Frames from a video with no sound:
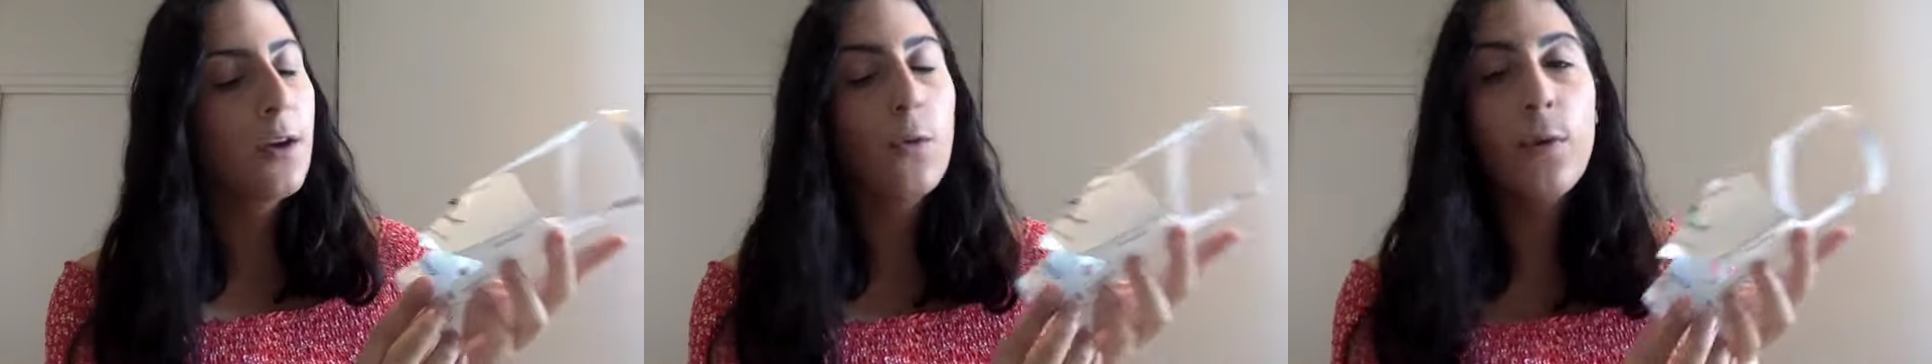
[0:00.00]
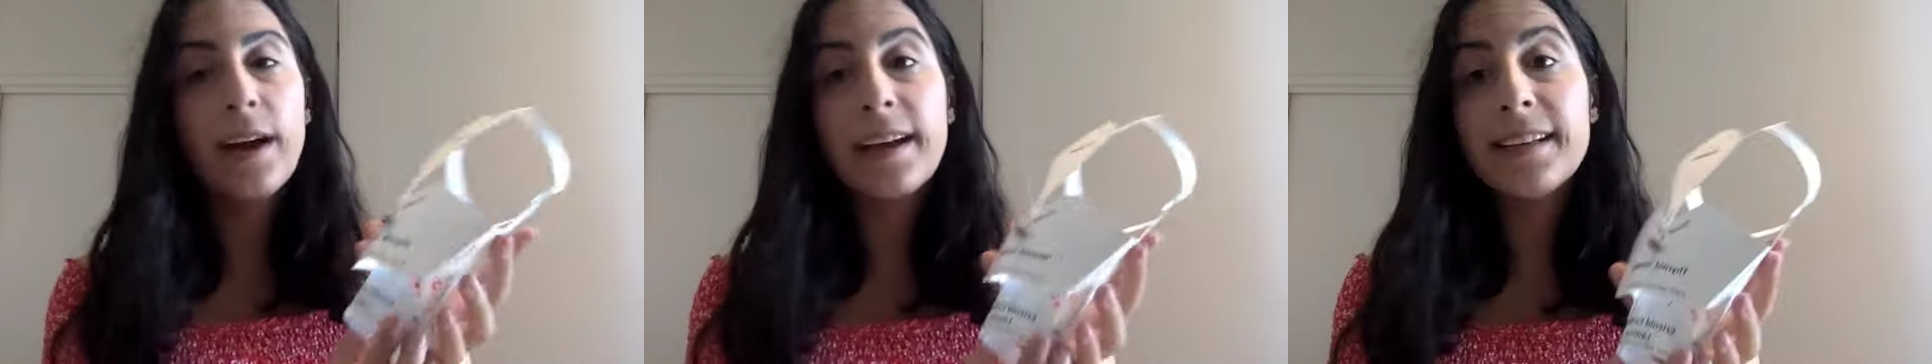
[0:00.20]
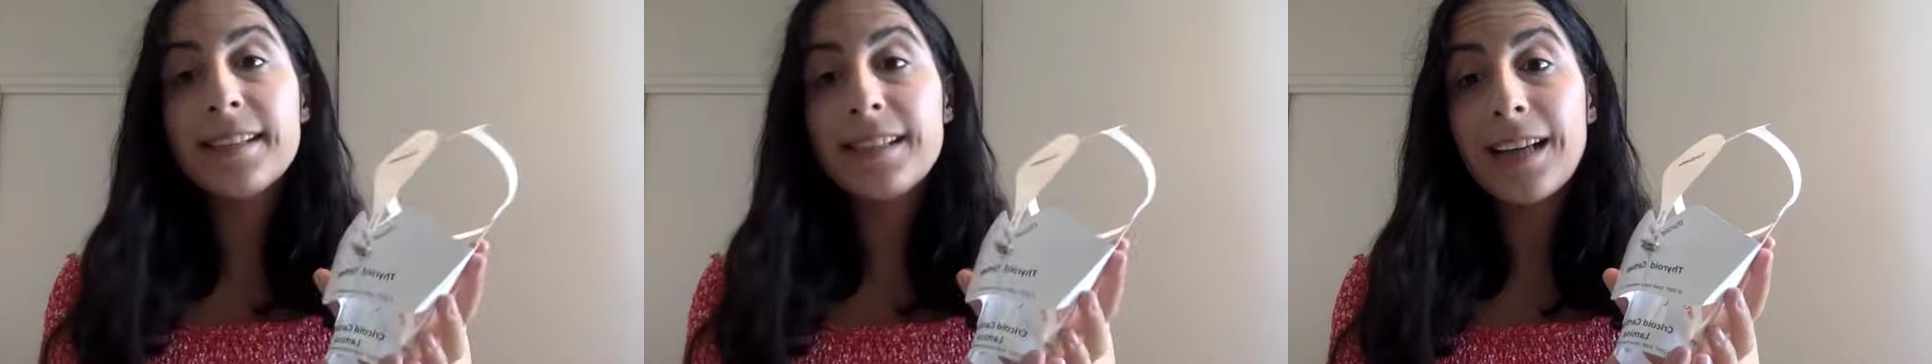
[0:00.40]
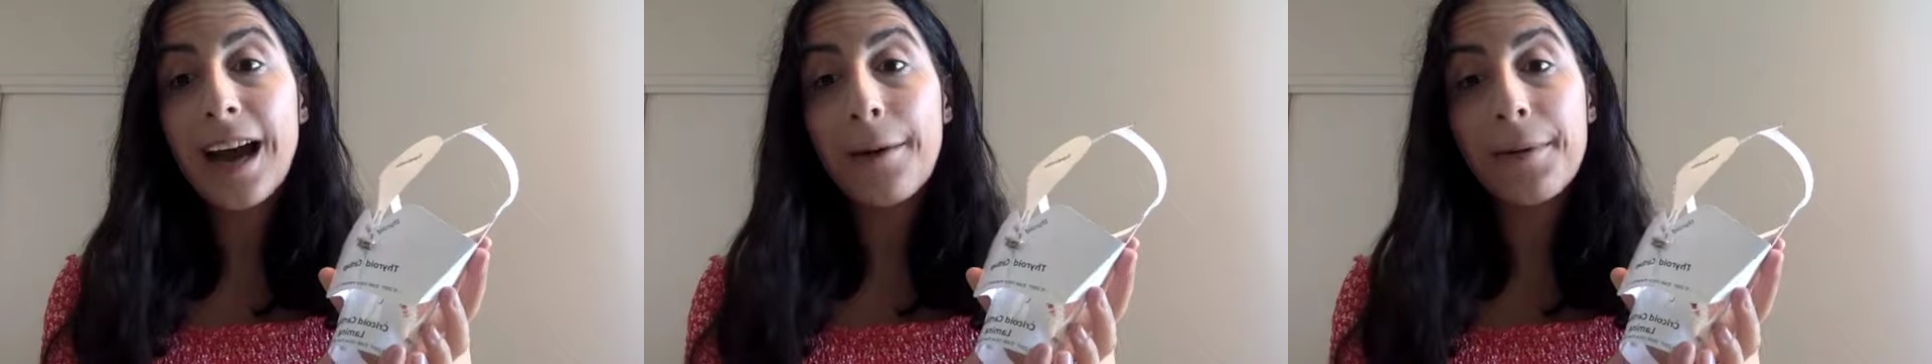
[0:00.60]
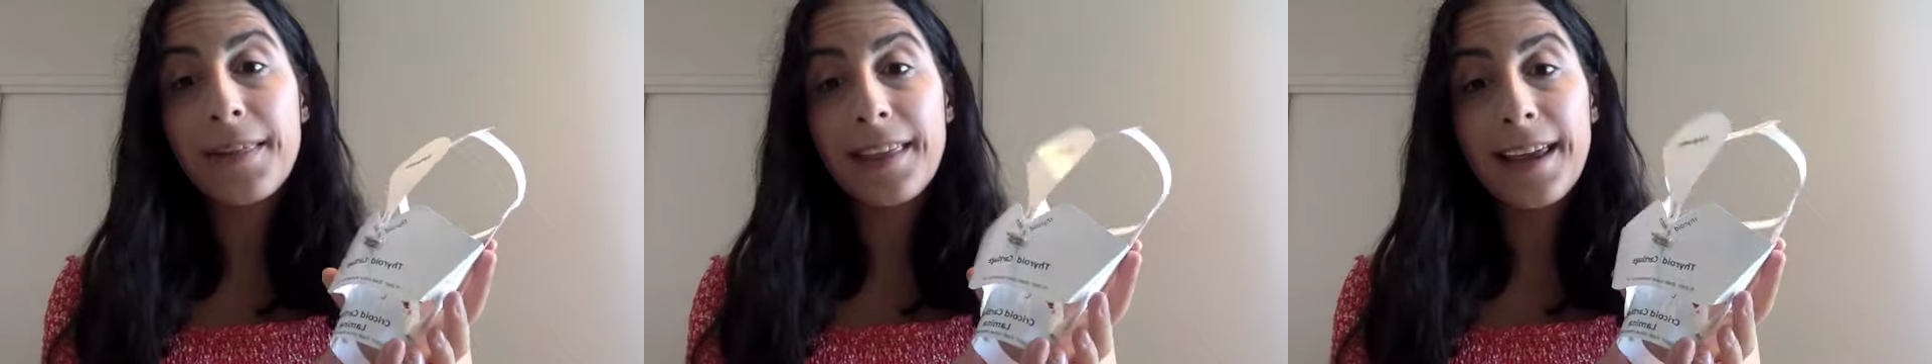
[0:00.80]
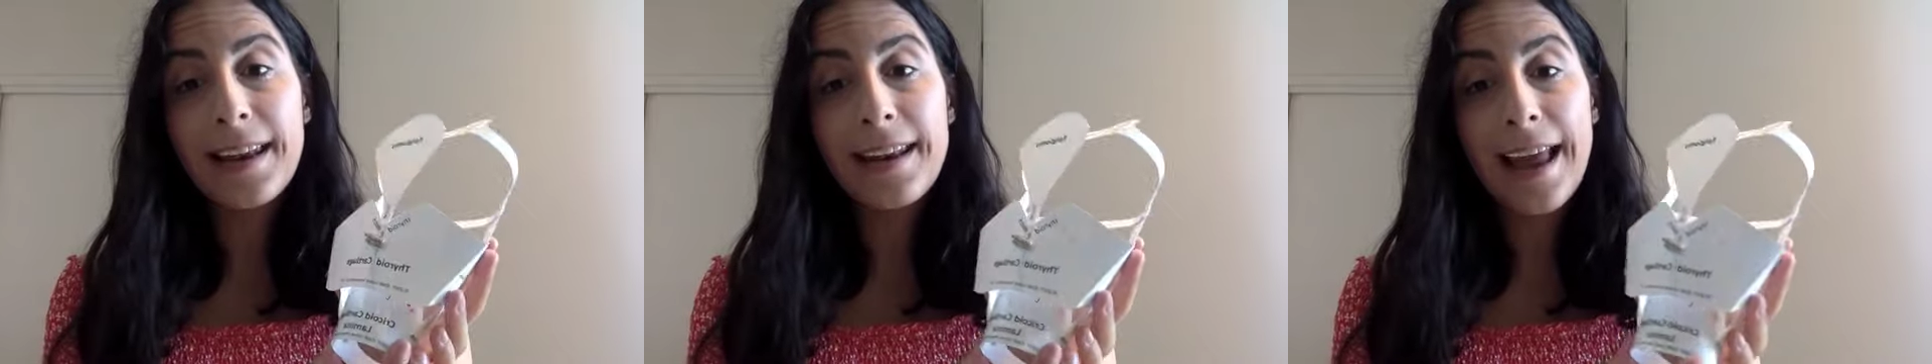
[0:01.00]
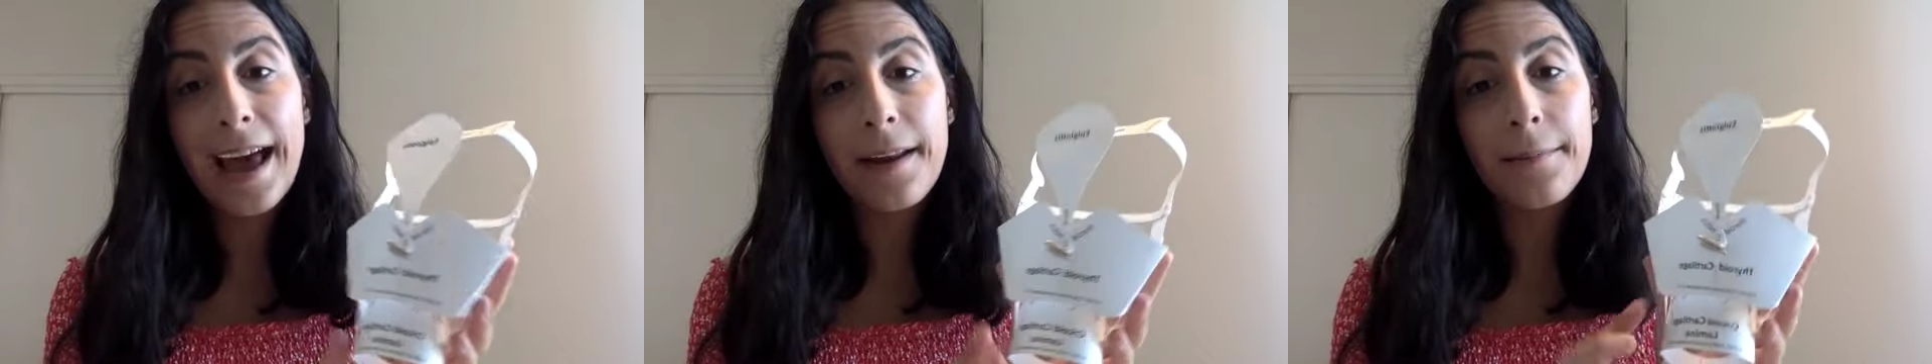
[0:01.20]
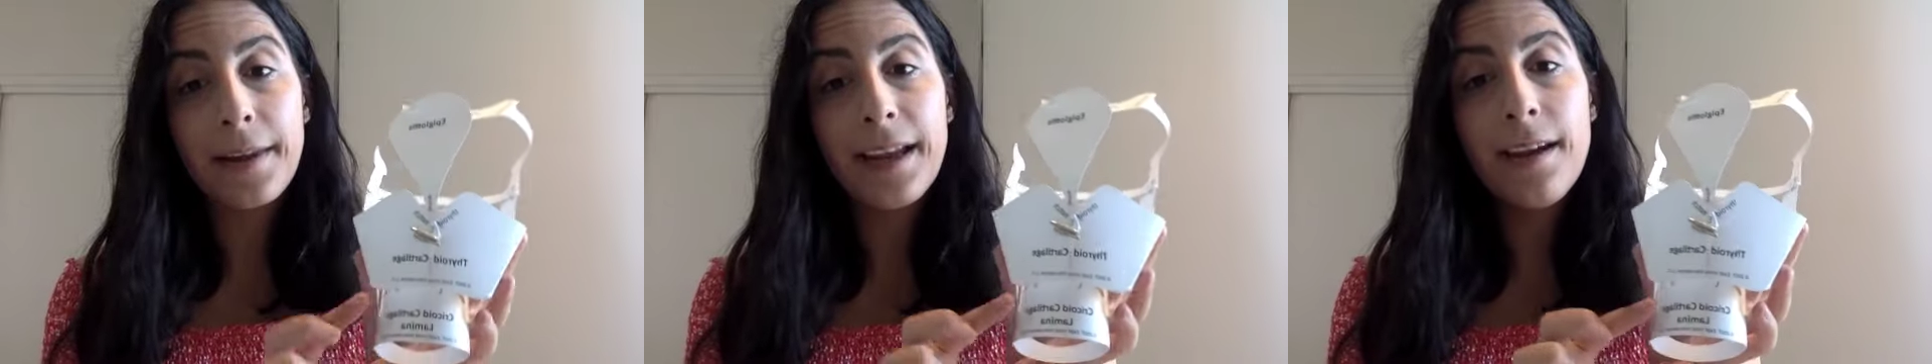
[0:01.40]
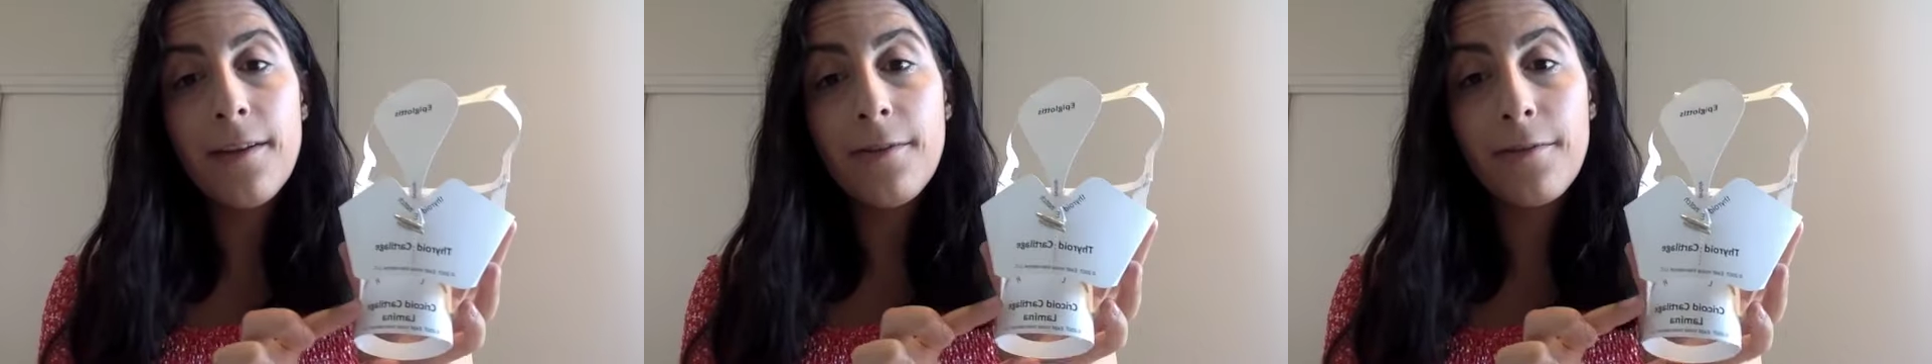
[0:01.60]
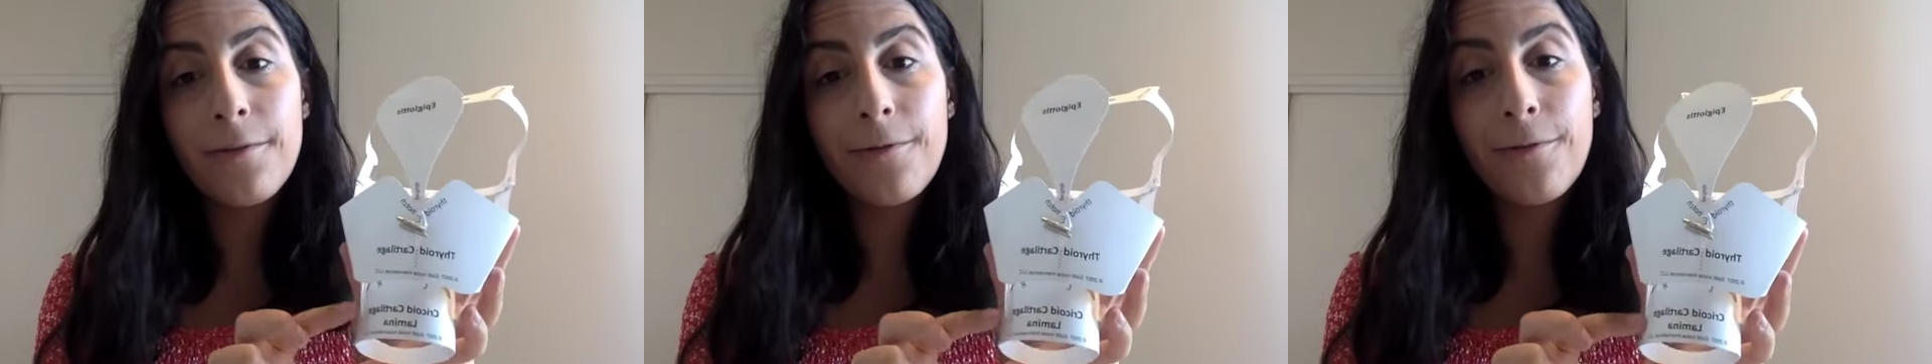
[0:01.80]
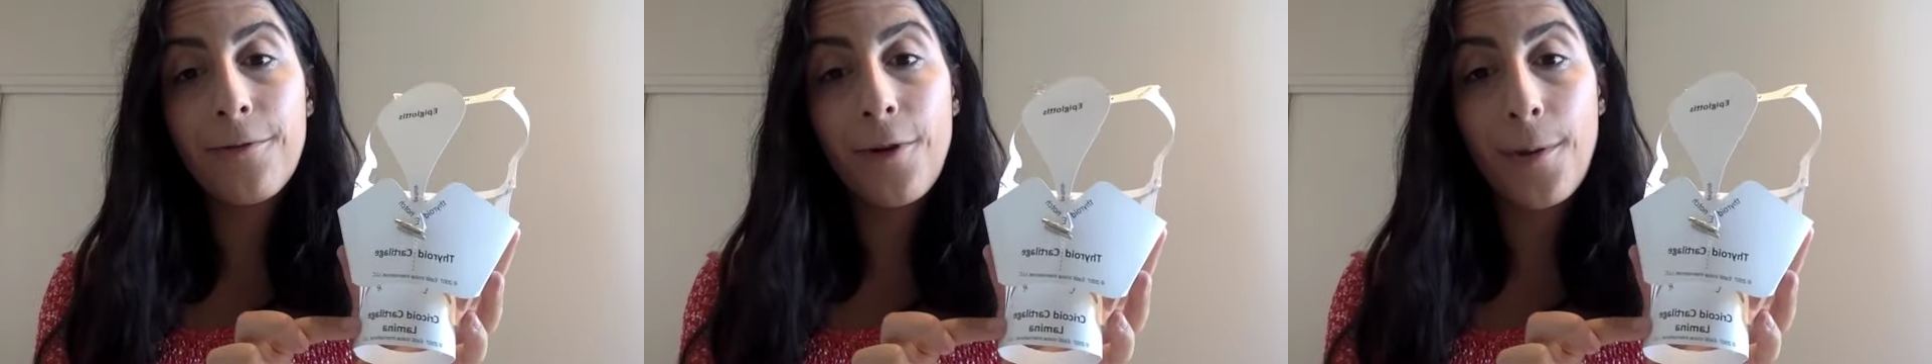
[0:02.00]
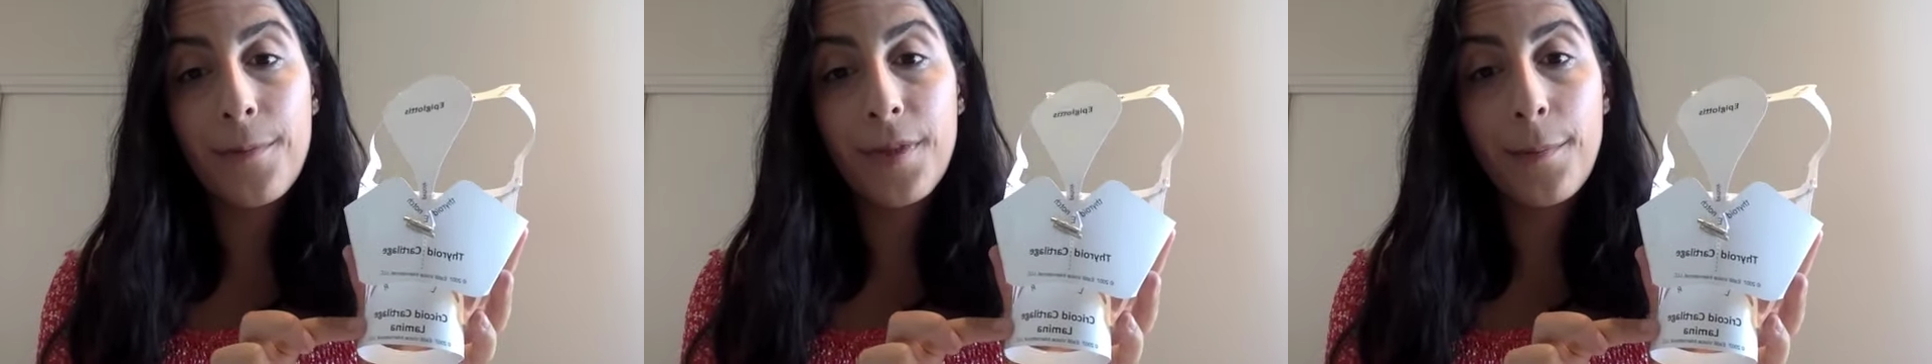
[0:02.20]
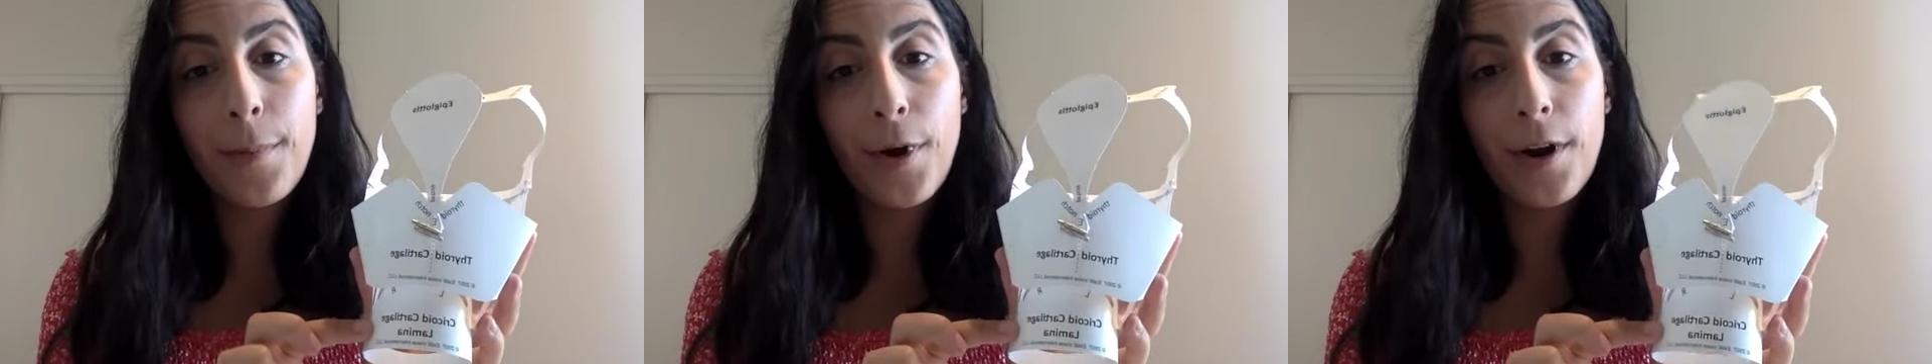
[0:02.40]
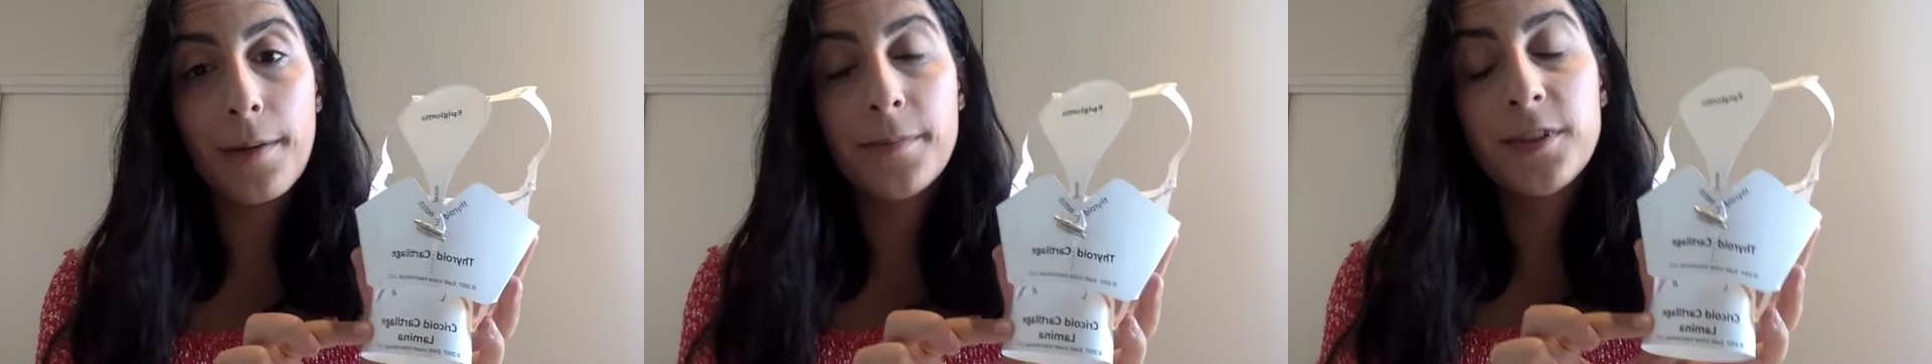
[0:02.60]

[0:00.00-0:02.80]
We're going to start with the anatomy from the bottom.